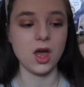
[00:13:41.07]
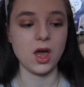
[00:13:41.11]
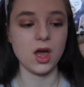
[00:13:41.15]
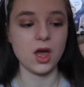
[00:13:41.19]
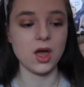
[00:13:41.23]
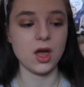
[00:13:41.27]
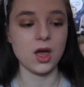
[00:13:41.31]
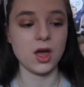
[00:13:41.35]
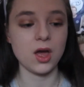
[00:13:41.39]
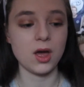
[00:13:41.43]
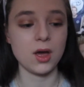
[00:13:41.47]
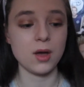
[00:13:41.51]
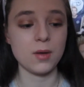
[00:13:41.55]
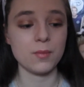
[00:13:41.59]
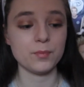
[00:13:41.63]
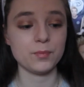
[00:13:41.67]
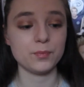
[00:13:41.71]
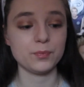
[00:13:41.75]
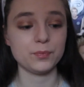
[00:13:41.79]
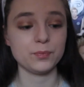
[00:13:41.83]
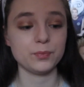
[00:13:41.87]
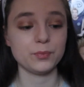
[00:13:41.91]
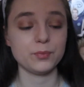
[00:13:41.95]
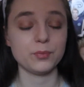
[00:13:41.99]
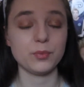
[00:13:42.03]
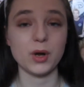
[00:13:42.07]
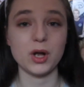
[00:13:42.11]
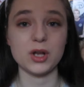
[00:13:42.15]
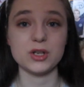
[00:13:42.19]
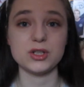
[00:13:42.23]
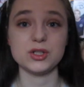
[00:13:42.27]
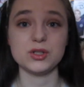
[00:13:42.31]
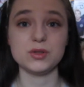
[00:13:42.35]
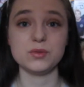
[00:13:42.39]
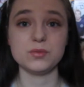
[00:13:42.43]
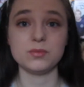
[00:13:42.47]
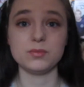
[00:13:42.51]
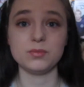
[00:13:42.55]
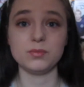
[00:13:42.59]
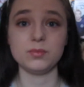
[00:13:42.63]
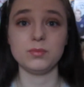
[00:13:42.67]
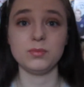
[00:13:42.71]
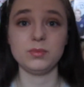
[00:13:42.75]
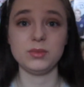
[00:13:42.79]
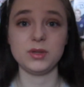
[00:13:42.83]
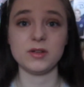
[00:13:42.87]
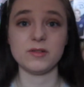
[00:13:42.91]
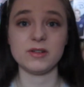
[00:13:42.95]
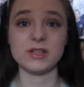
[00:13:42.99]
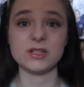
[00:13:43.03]
But
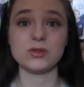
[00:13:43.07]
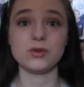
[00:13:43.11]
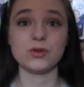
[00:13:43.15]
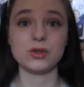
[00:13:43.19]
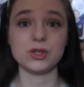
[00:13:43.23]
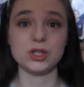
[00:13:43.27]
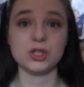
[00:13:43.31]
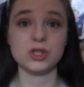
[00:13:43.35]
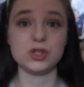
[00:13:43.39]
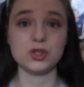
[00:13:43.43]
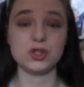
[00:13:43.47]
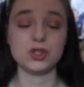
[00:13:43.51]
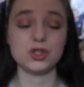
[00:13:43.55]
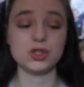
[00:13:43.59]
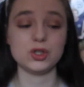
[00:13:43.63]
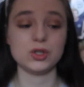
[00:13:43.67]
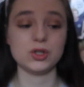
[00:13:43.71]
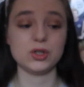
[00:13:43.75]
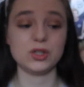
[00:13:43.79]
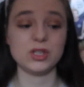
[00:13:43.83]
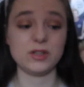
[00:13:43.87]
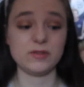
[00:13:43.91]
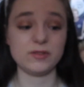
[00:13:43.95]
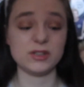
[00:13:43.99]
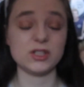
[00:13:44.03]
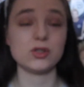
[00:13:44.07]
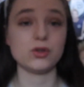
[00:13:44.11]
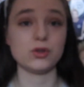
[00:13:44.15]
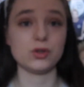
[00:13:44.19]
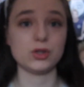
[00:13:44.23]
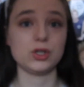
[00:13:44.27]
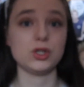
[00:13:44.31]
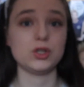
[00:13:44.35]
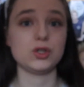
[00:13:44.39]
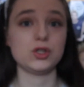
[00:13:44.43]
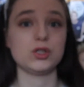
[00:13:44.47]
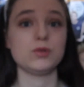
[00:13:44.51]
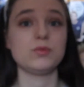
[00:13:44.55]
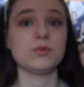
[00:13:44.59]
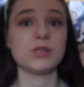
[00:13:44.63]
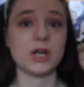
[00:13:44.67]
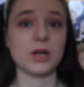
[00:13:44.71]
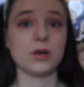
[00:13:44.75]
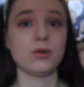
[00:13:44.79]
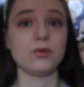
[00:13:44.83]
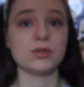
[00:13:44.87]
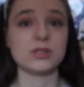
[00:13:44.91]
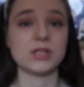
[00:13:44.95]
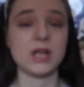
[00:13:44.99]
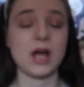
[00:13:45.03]
there is other YouTube
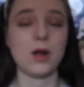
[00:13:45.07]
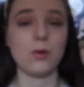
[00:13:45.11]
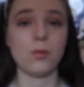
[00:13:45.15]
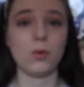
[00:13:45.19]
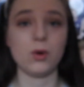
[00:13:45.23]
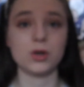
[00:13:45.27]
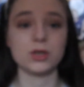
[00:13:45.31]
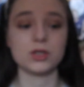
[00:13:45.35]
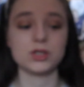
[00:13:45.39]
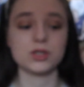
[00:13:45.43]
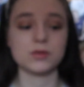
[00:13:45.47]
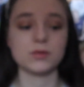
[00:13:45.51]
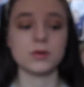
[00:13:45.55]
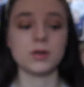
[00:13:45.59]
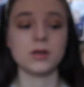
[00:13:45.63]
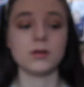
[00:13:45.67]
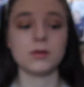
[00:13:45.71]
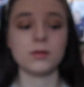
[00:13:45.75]
channels that I watch